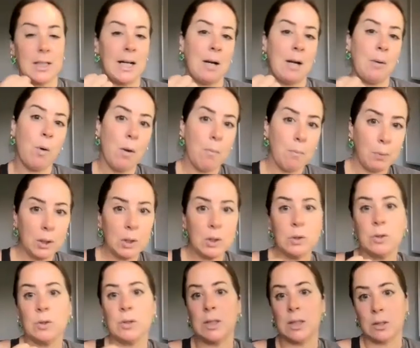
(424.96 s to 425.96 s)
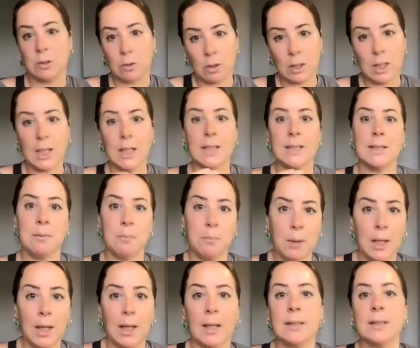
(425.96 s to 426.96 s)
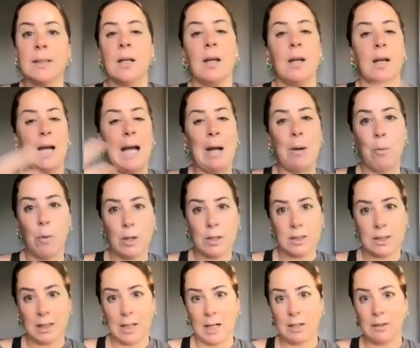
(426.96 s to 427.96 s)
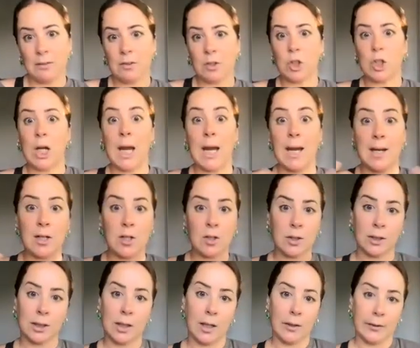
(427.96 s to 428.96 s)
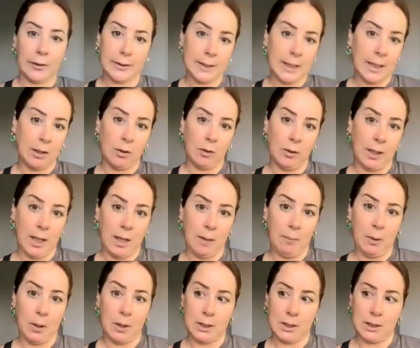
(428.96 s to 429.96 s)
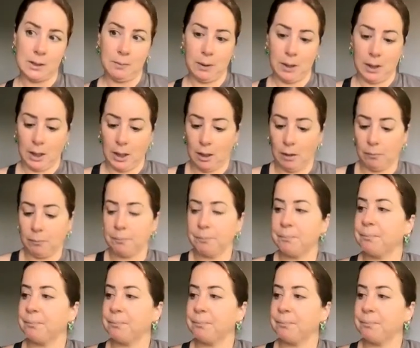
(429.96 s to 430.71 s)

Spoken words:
and I want blues and greens and pinks. I want to kind of change the color cycle that I'm participating in.